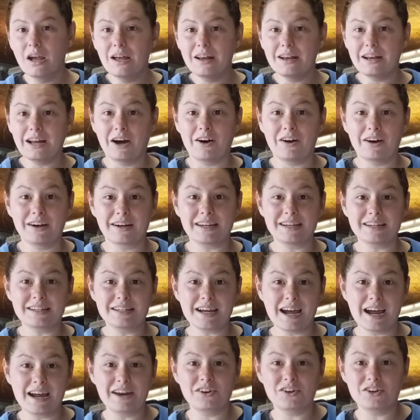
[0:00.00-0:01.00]
Now, a
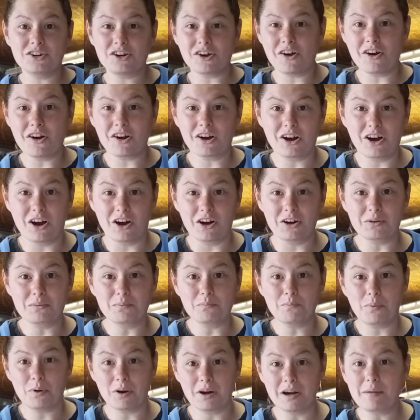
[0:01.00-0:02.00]
container
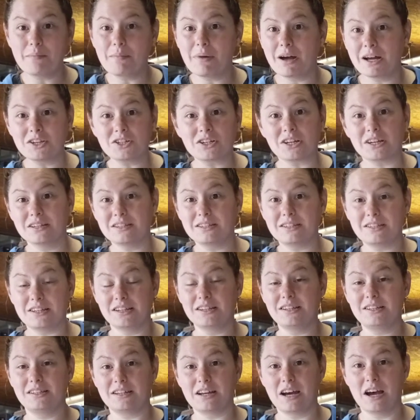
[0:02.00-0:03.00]
garden pretty much
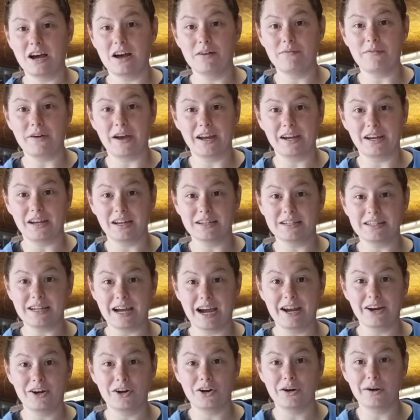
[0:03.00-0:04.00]
consists of a
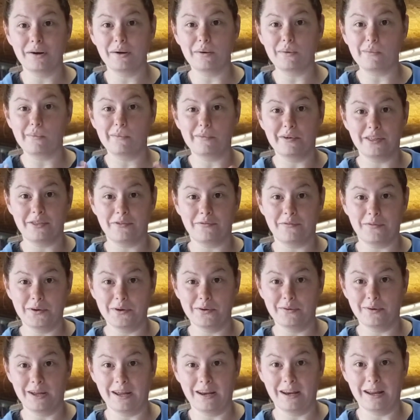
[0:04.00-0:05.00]
container with
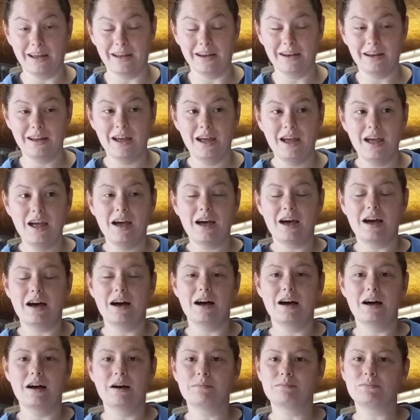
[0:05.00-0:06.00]
food in it.
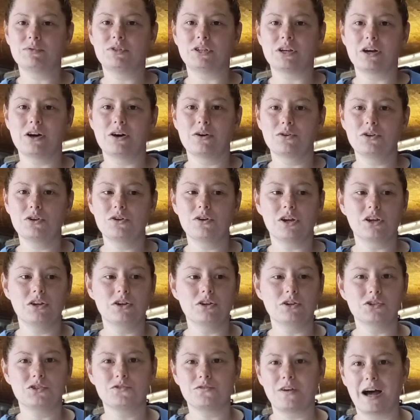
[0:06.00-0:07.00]
So you can
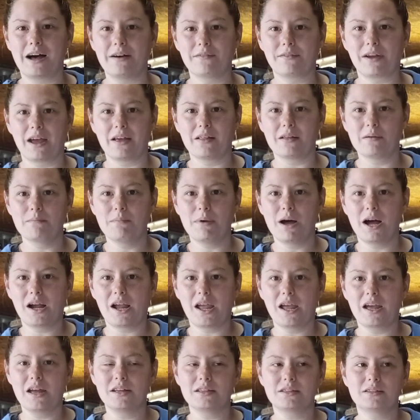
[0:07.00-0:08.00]
use 5-gallon
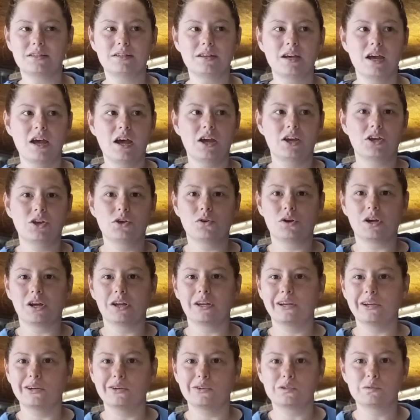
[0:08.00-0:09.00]
buckets, you
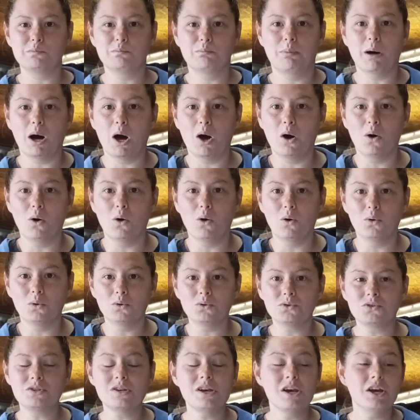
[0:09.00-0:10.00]
can use
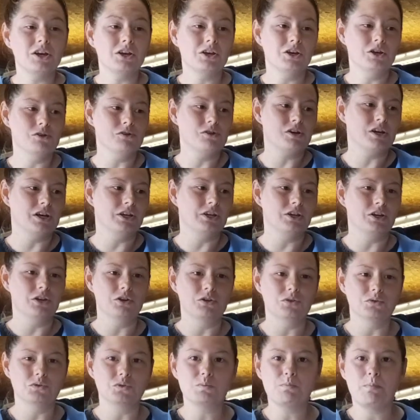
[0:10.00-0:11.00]
bowls, you can
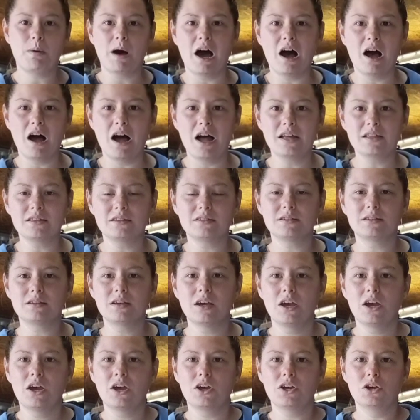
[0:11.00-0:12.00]
use pots,
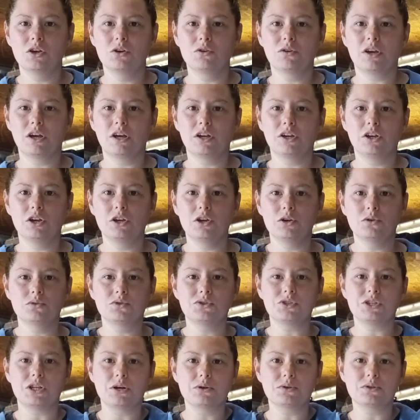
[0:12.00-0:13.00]
you can use
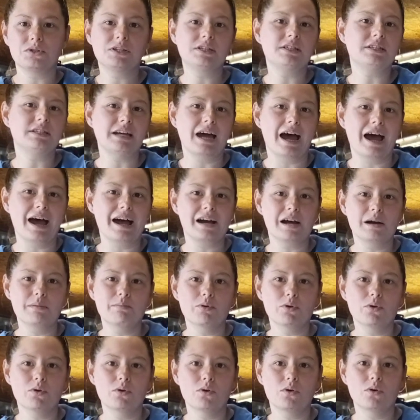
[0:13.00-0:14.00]
those
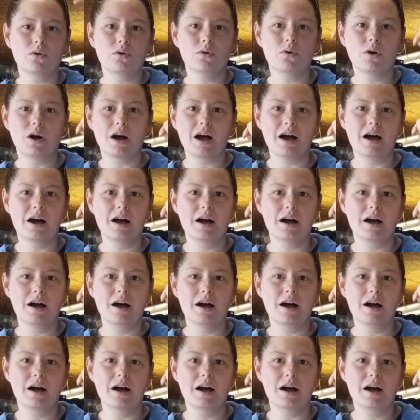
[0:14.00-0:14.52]
stackable,